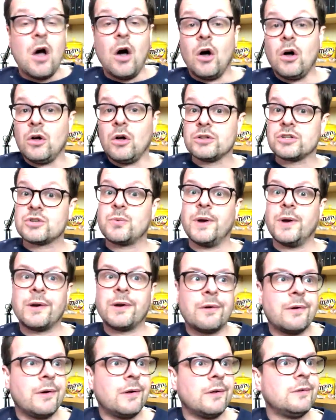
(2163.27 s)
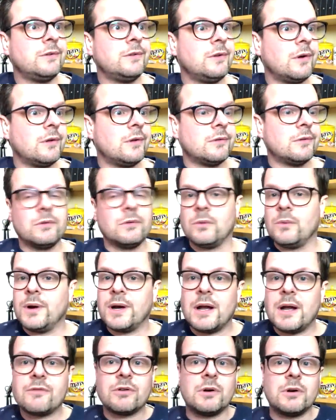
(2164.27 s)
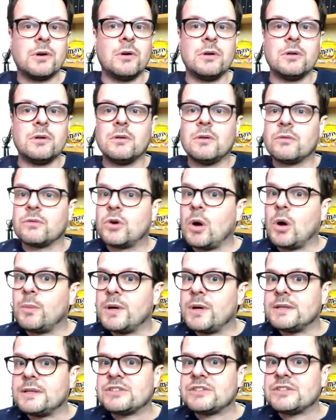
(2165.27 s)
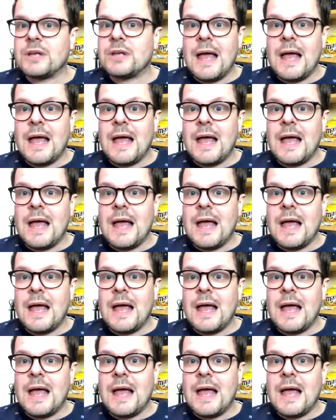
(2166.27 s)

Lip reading: on Twitter, on whatever, on comments.